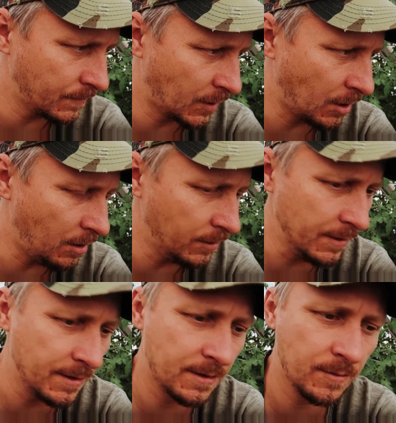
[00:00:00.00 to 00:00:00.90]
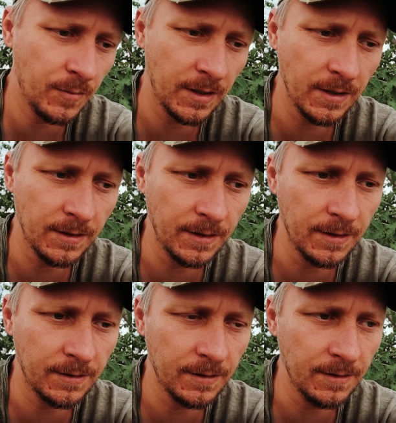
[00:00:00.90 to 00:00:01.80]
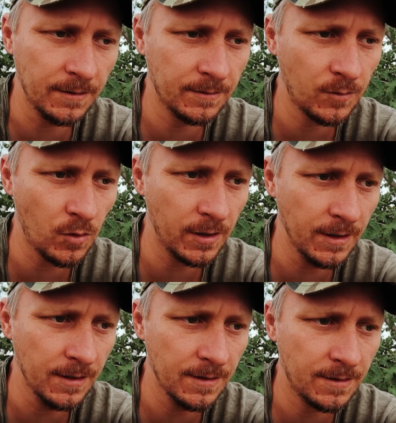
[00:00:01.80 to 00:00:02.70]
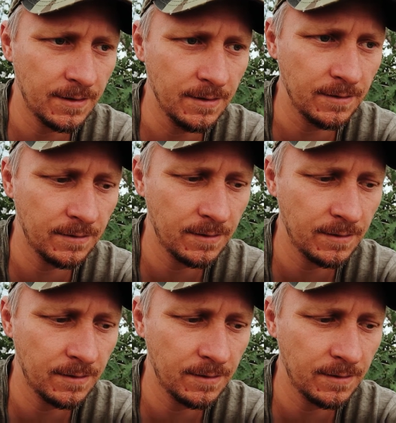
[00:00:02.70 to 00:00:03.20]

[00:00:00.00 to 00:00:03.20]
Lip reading: colonists began to get organized and